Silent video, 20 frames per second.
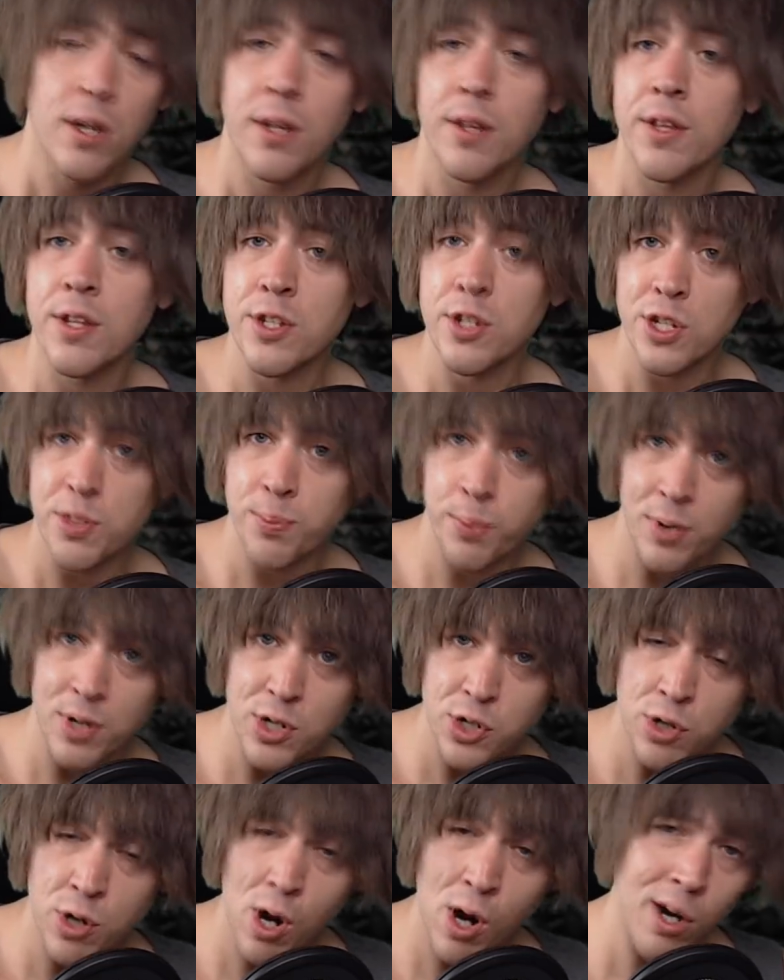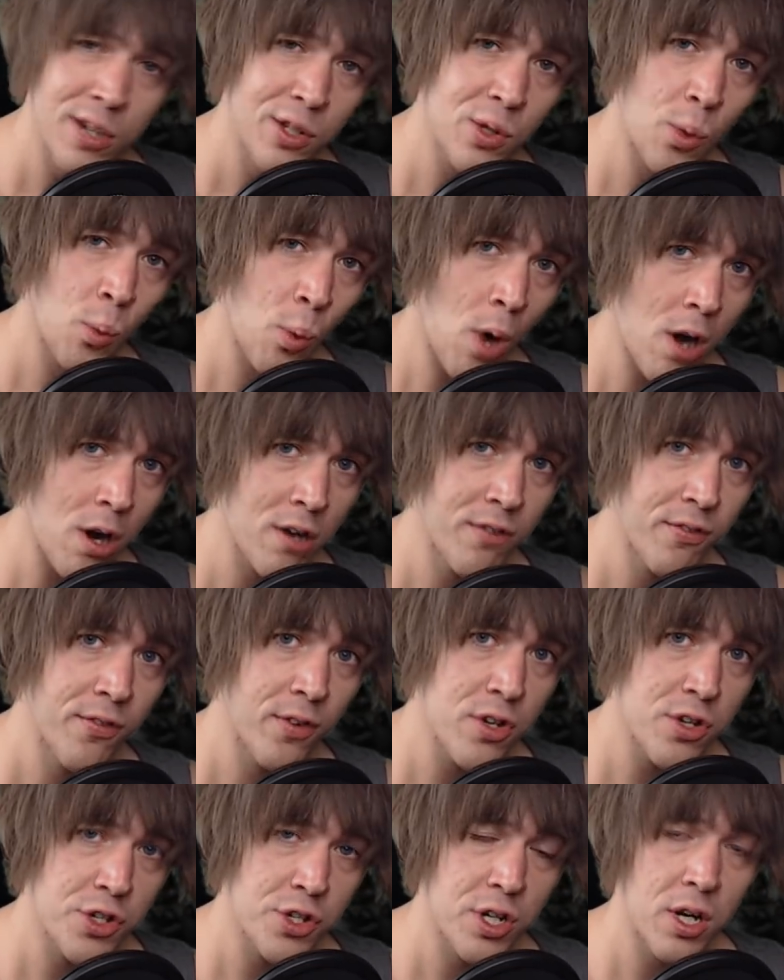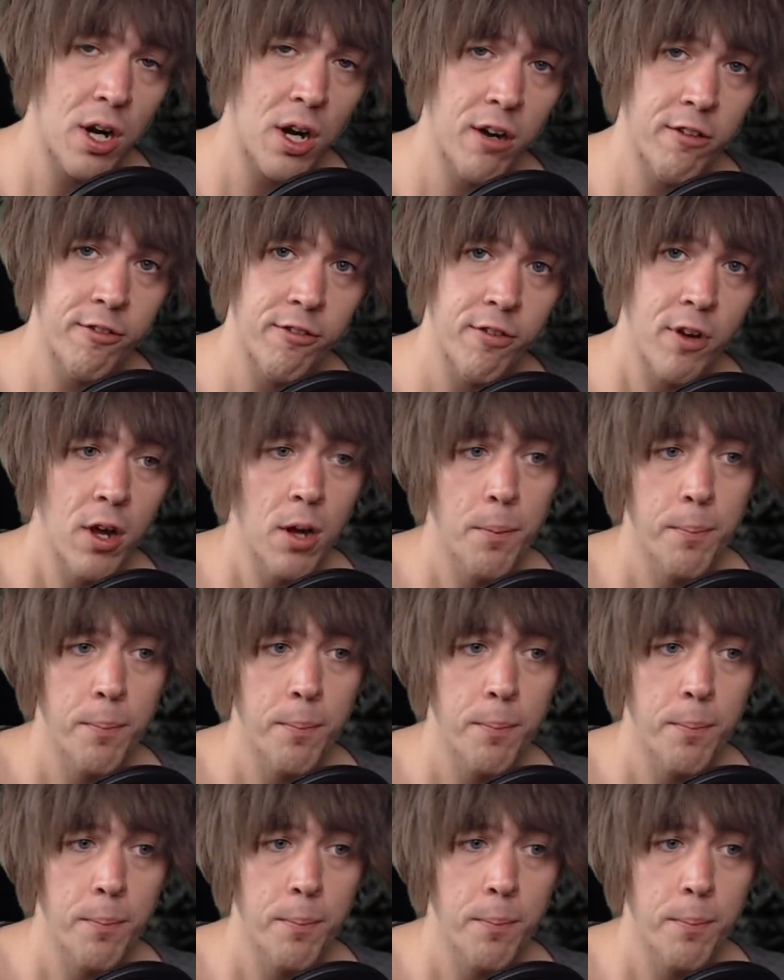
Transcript: This is pretty strong. It's a water version of